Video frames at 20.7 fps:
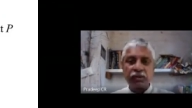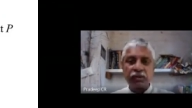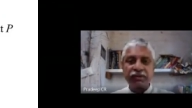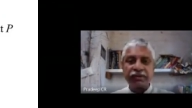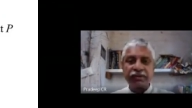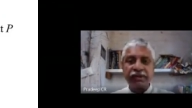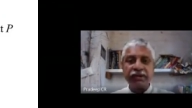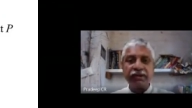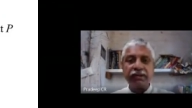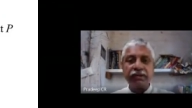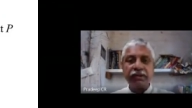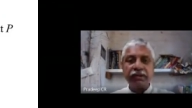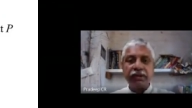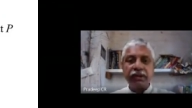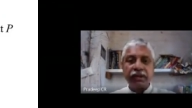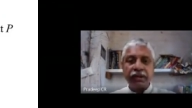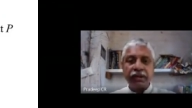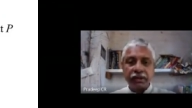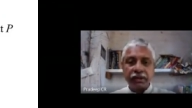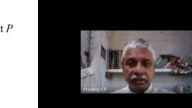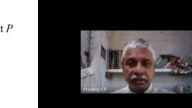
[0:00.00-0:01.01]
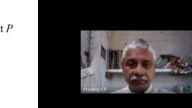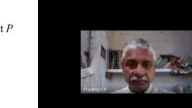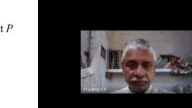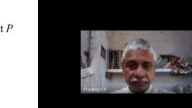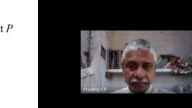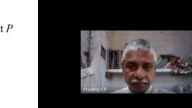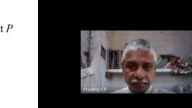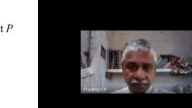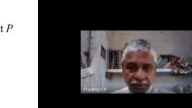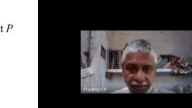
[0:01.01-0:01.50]
into
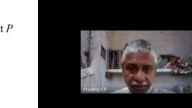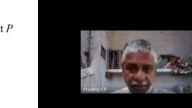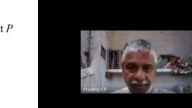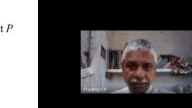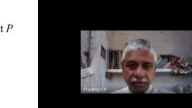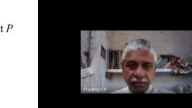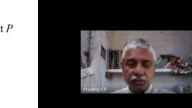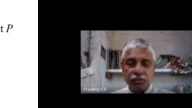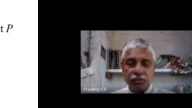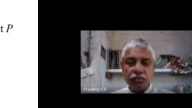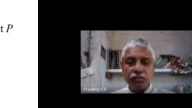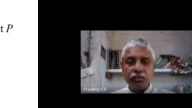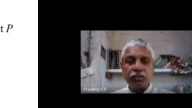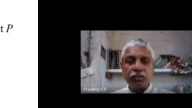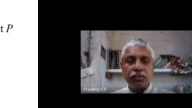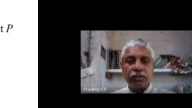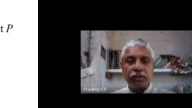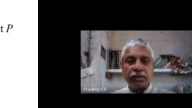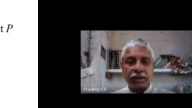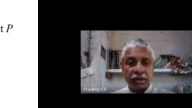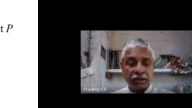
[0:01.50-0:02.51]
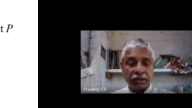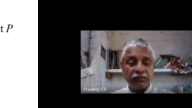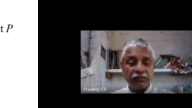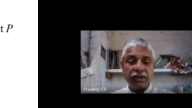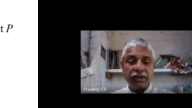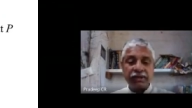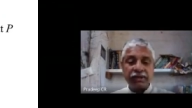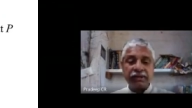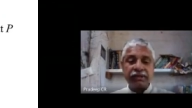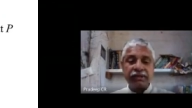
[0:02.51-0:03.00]
convert this d psi by ds
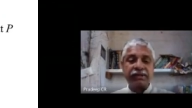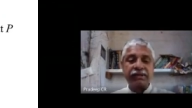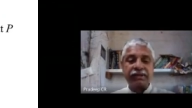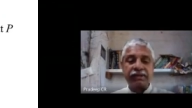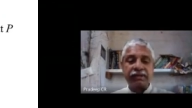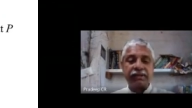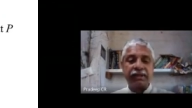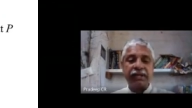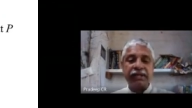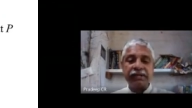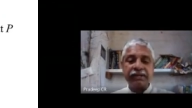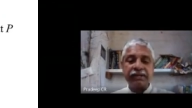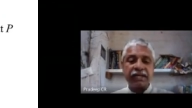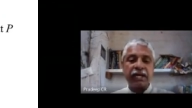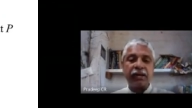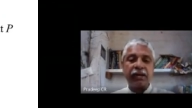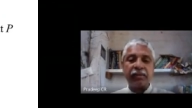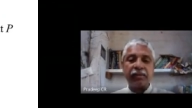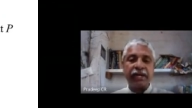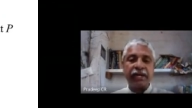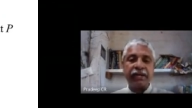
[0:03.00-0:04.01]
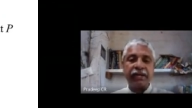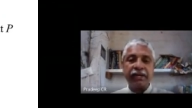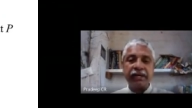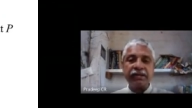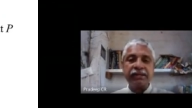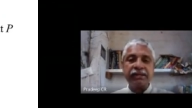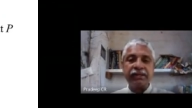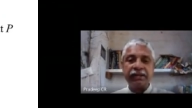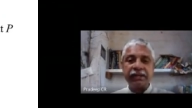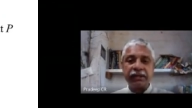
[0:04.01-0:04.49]
in terms of dy by
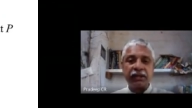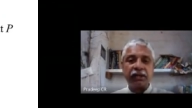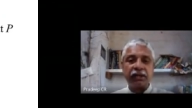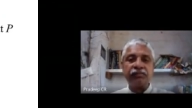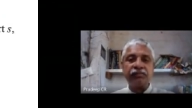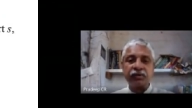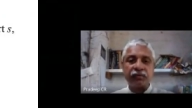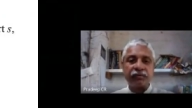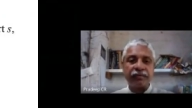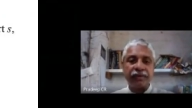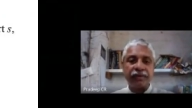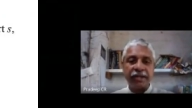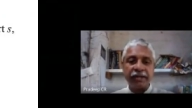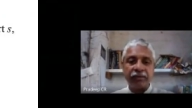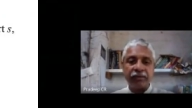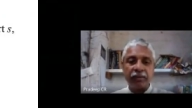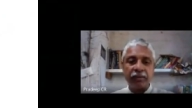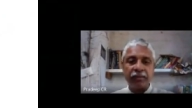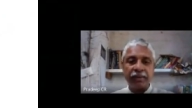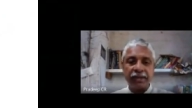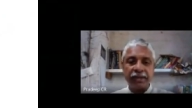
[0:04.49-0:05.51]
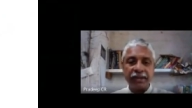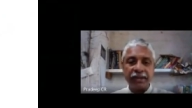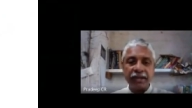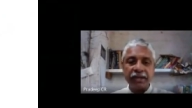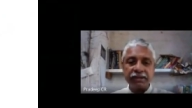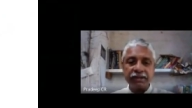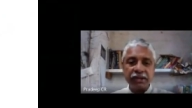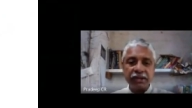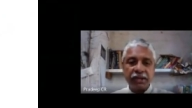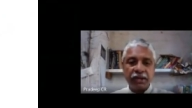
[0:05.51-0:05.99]
dx we have done that
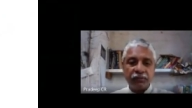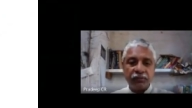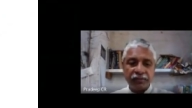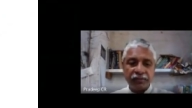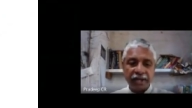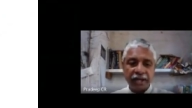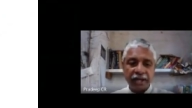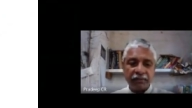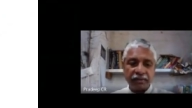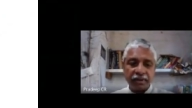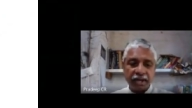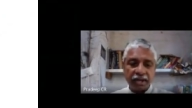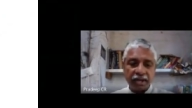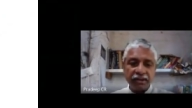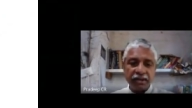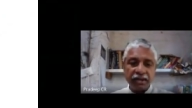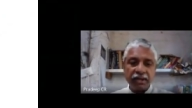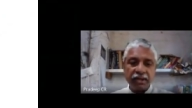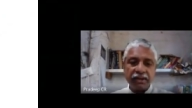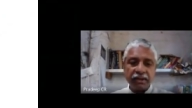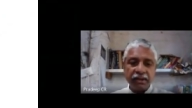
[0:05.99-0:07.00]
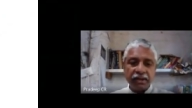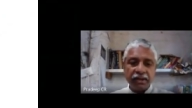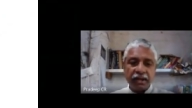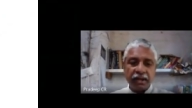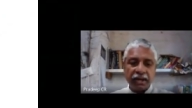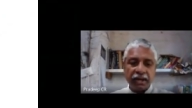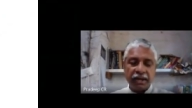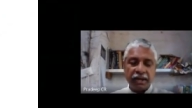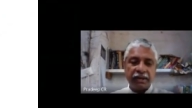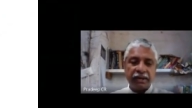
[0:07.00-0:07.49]
and this is the uh,
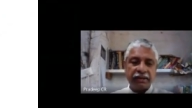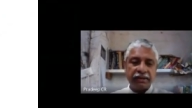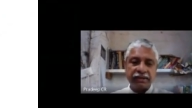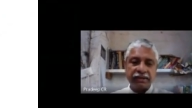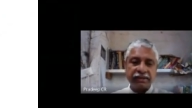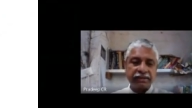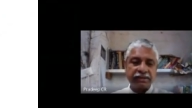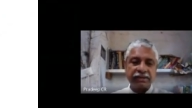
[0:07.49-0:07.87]
result